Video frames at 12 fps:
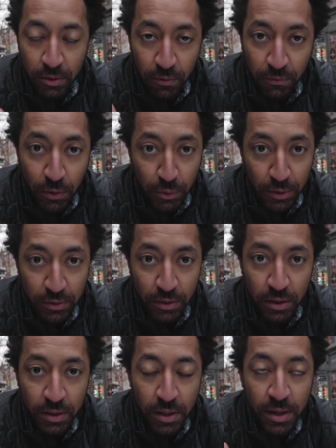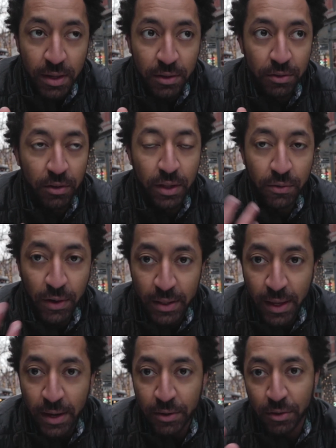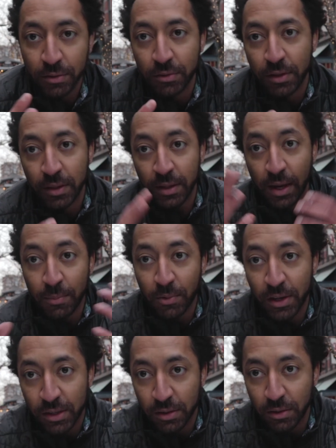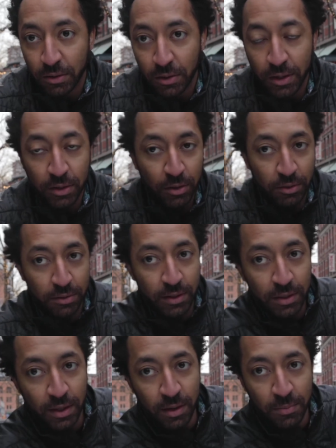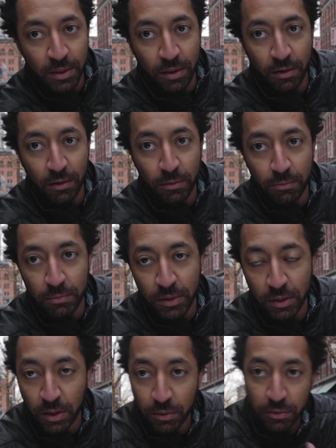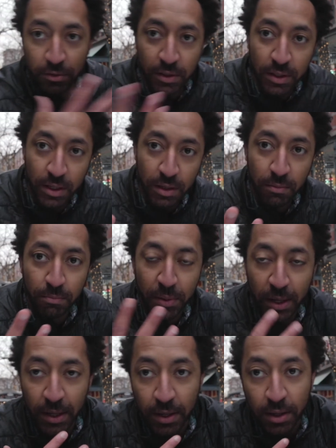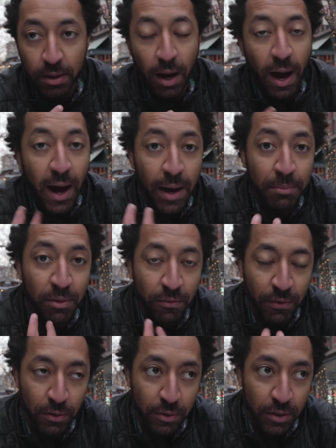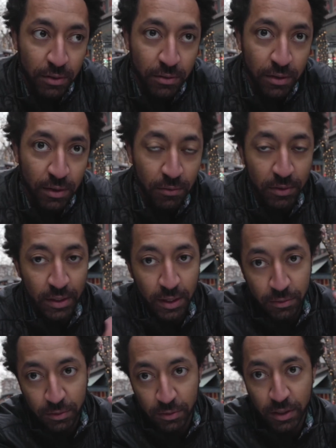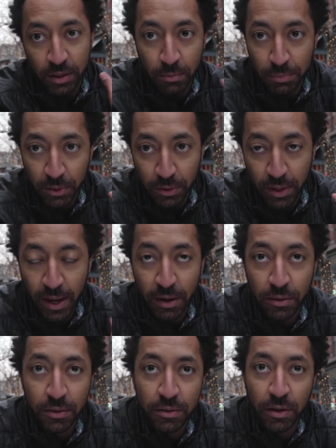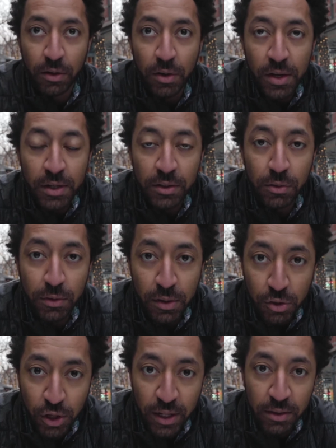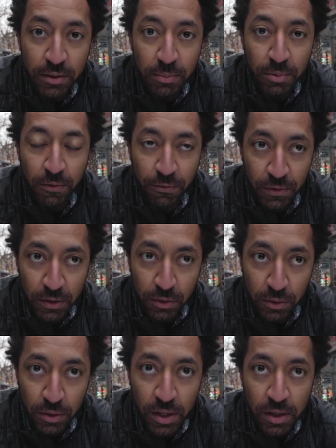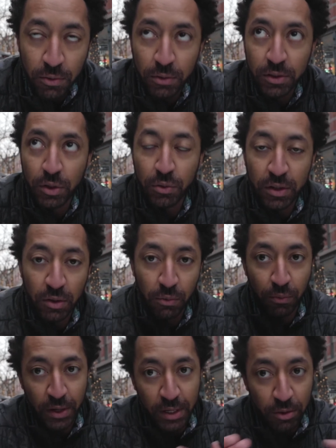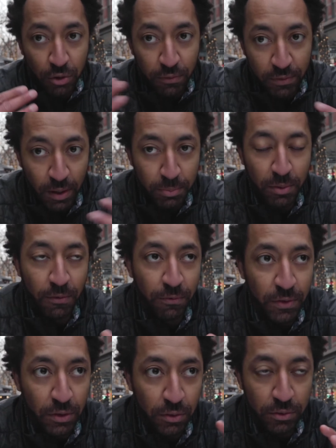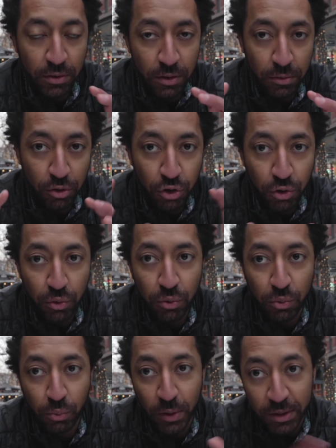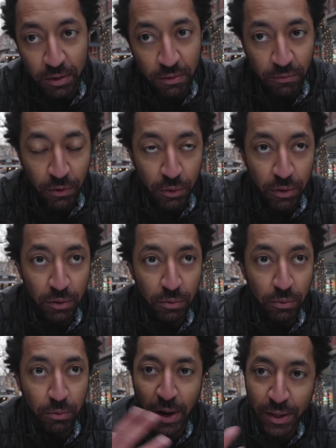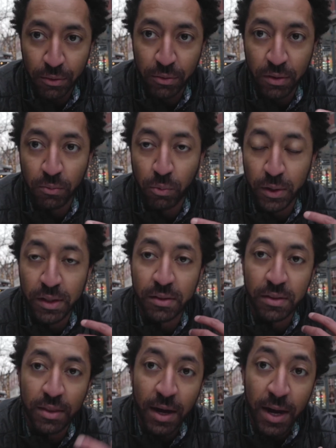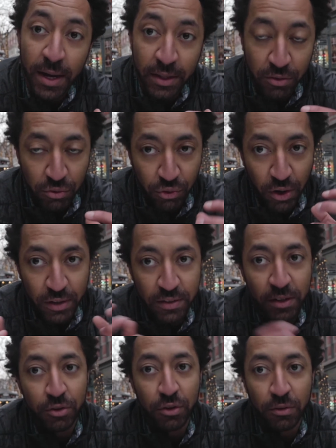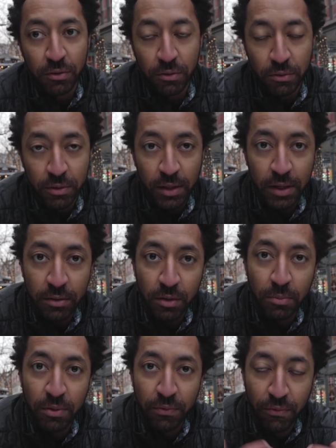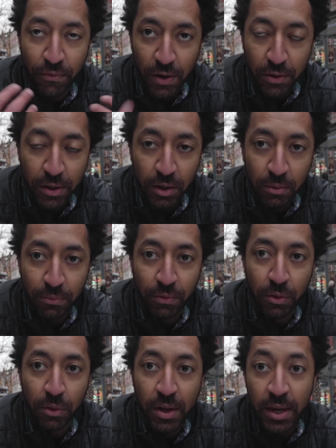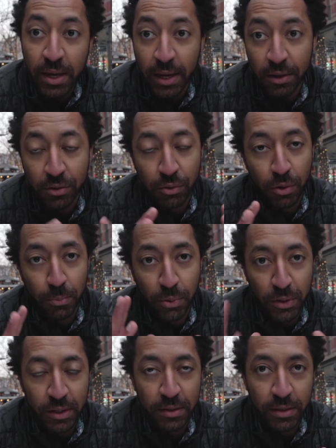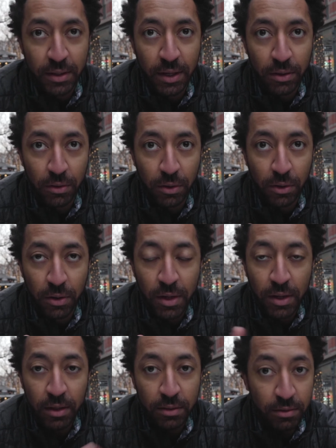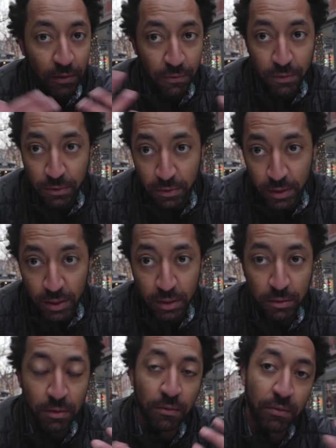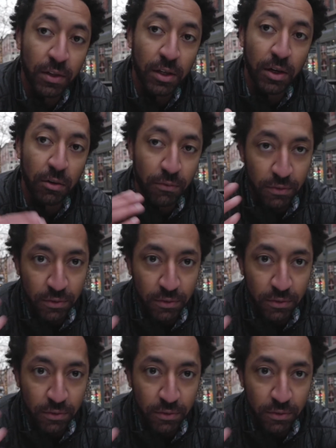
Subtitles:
you to focus on. So like right now you can see that I'm right here. You can see them in the, you know, city, but I'm the focus and everything else is kind of blurred out. So using shallow depth of field, using a range of depth of field to choose what's in focus rather than what is not and to draw attention to certain things can be very helpful as you are putting together different scenes in video and